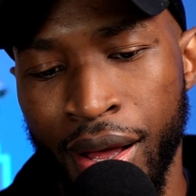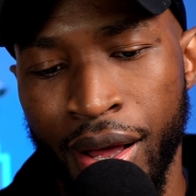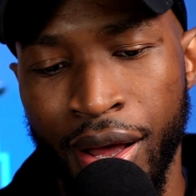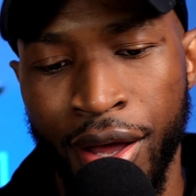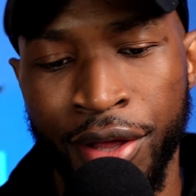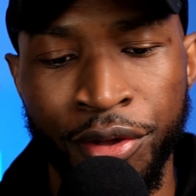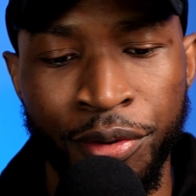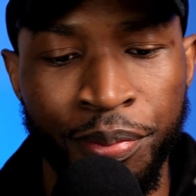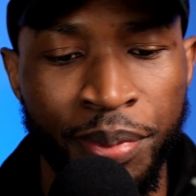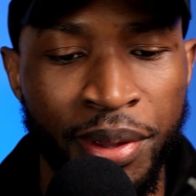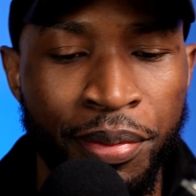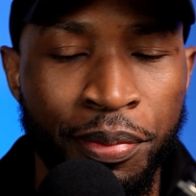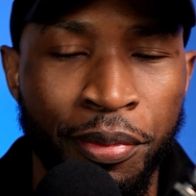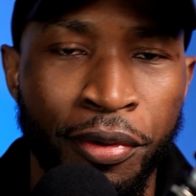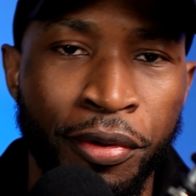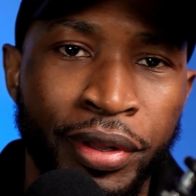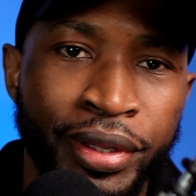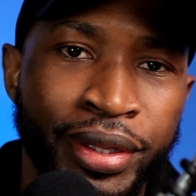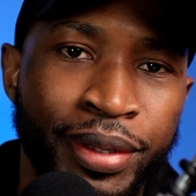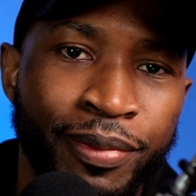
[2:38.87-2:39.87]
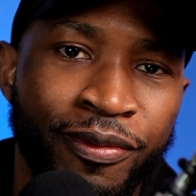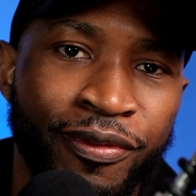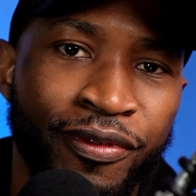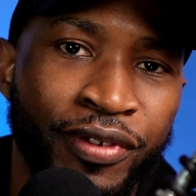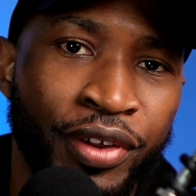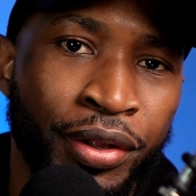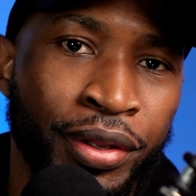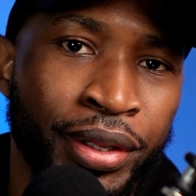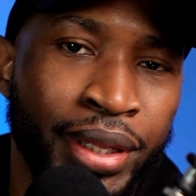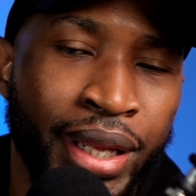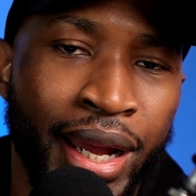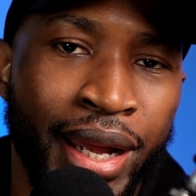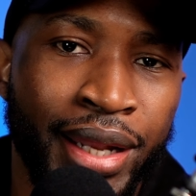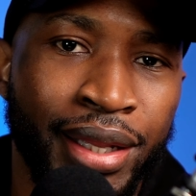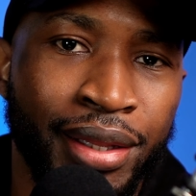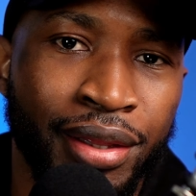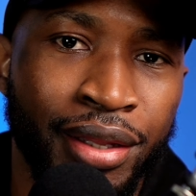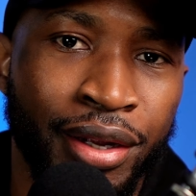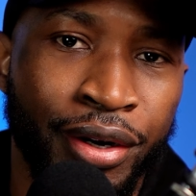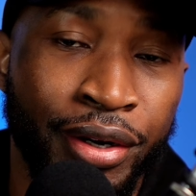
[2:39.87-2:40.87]
other people feel
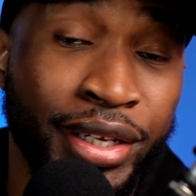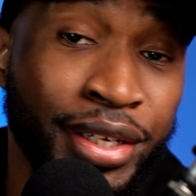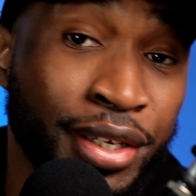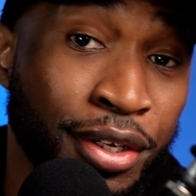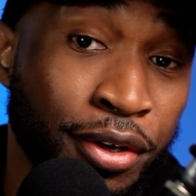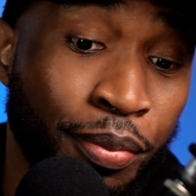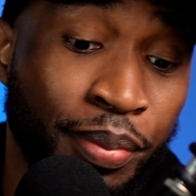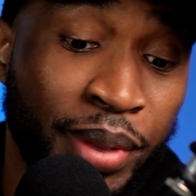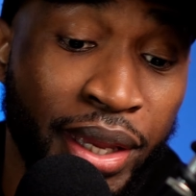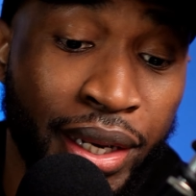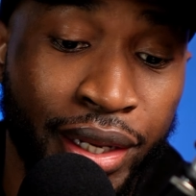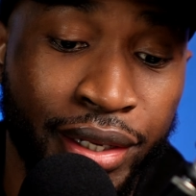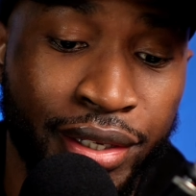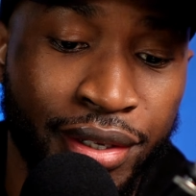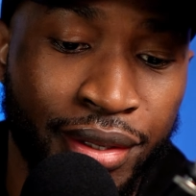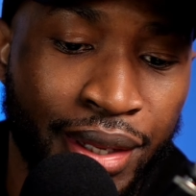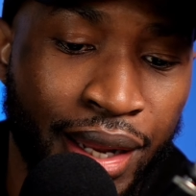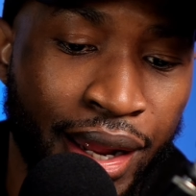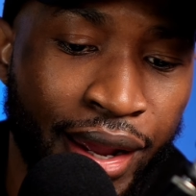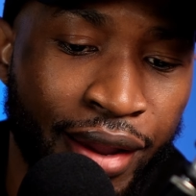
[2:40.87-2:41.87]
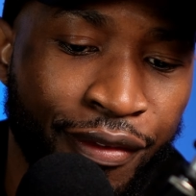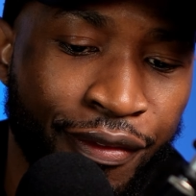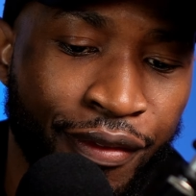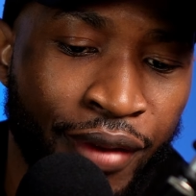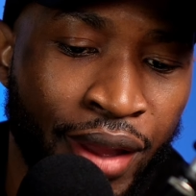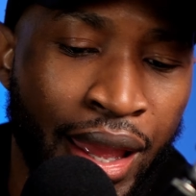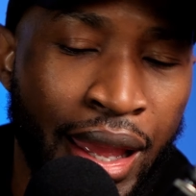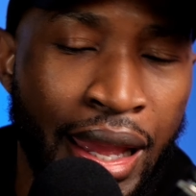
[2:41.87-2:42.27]
that there is no meaning to life.